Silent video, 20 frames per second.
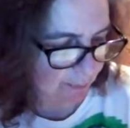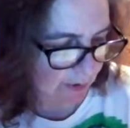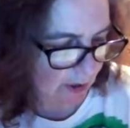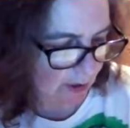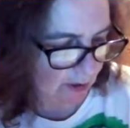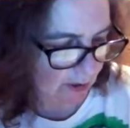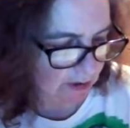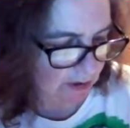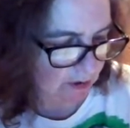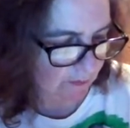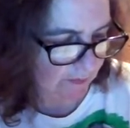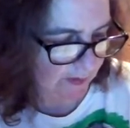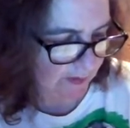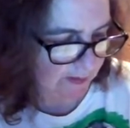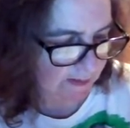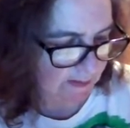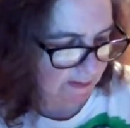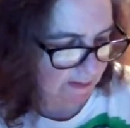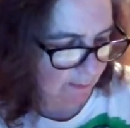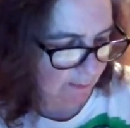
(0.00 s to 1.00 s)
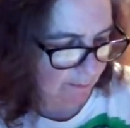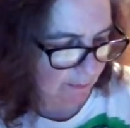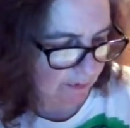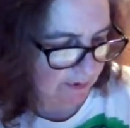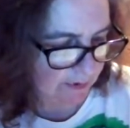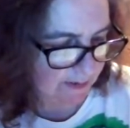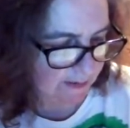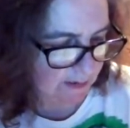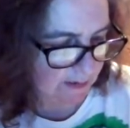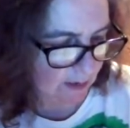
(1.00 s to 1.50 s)
branch of the
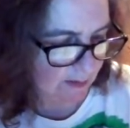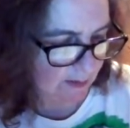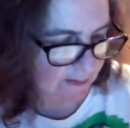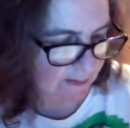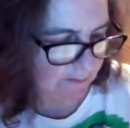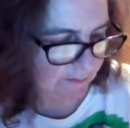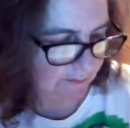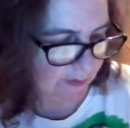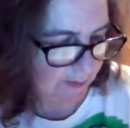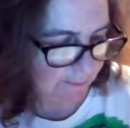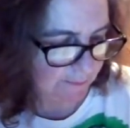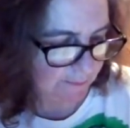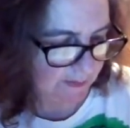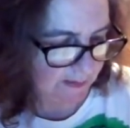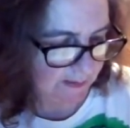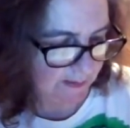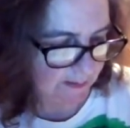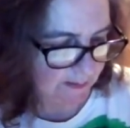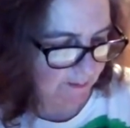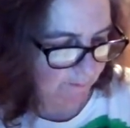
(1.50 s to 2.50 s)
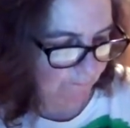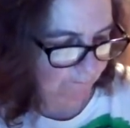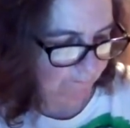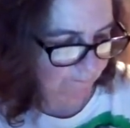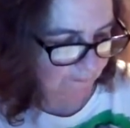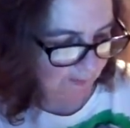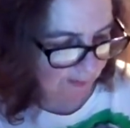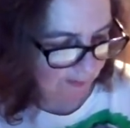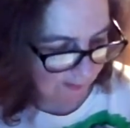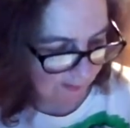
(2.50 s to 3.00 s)
contemporary science of hypnotism.
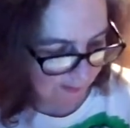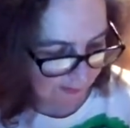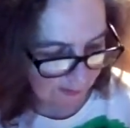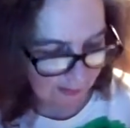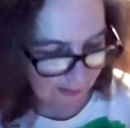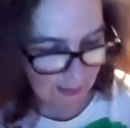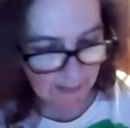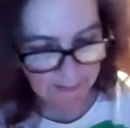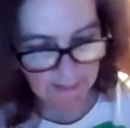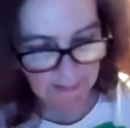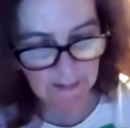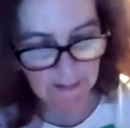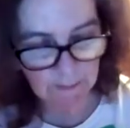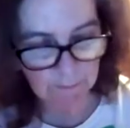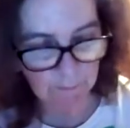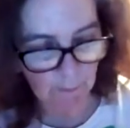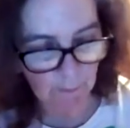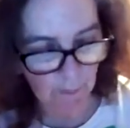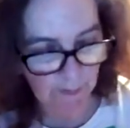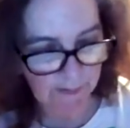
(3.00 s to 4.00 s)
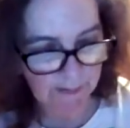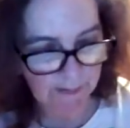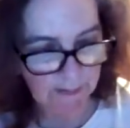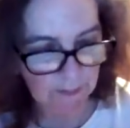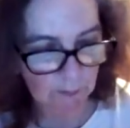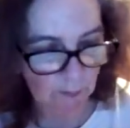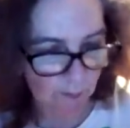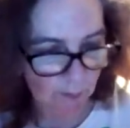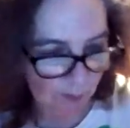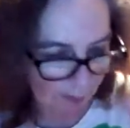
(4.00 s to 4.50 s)
And this is what
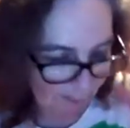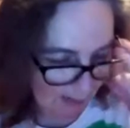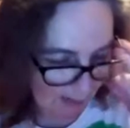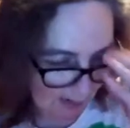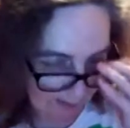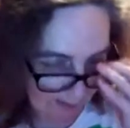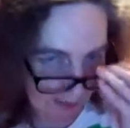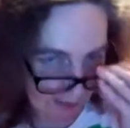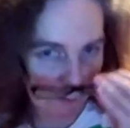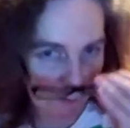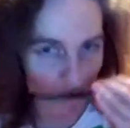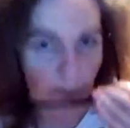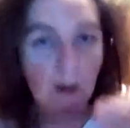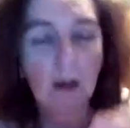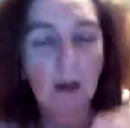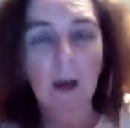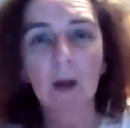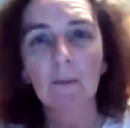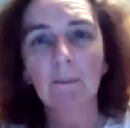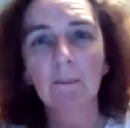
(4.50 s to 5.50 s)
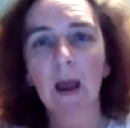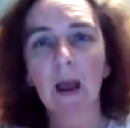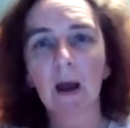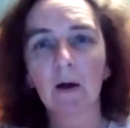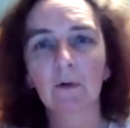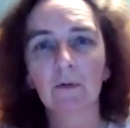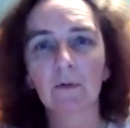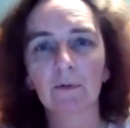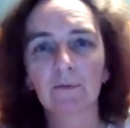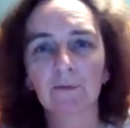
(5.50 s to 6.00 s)
it's all about. Our
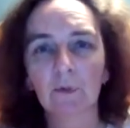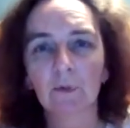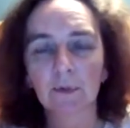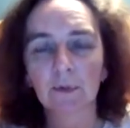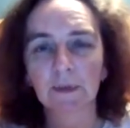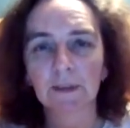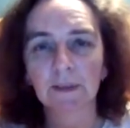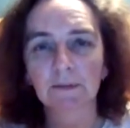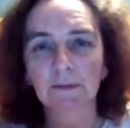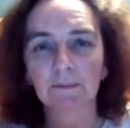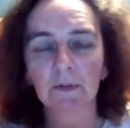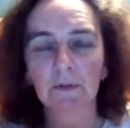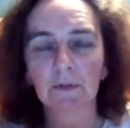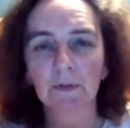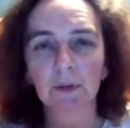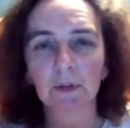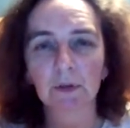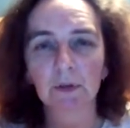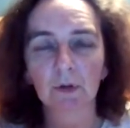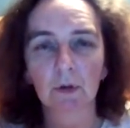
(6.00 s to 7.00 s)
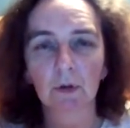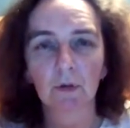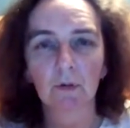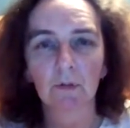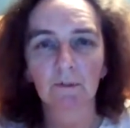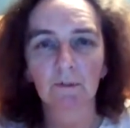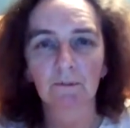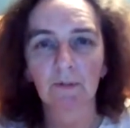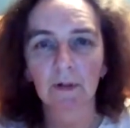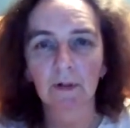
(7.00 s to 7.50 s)
power of thought is very
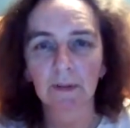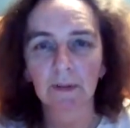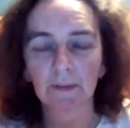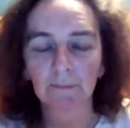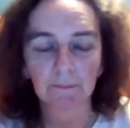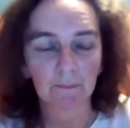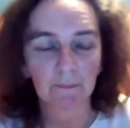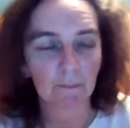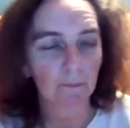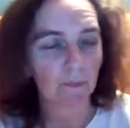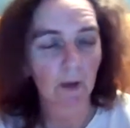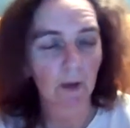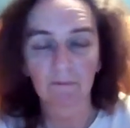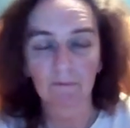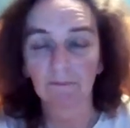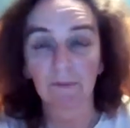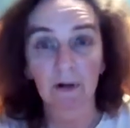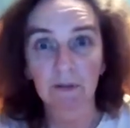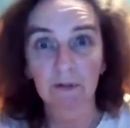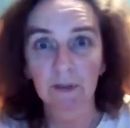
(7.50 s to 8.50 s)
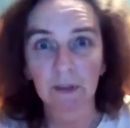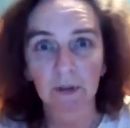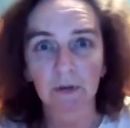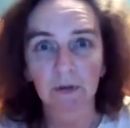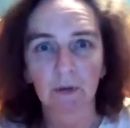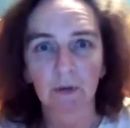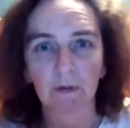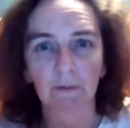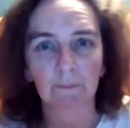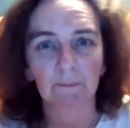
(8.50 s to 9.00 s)
strong, very, very
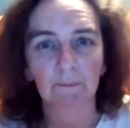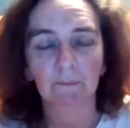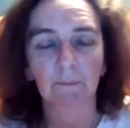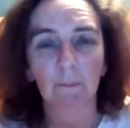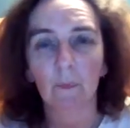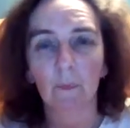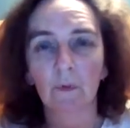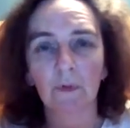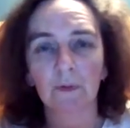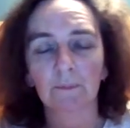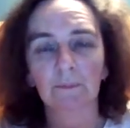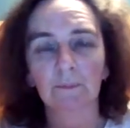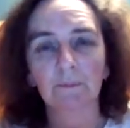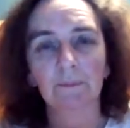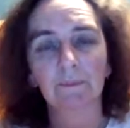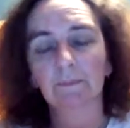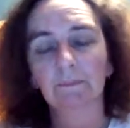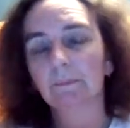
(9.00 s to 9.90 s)
strong, more than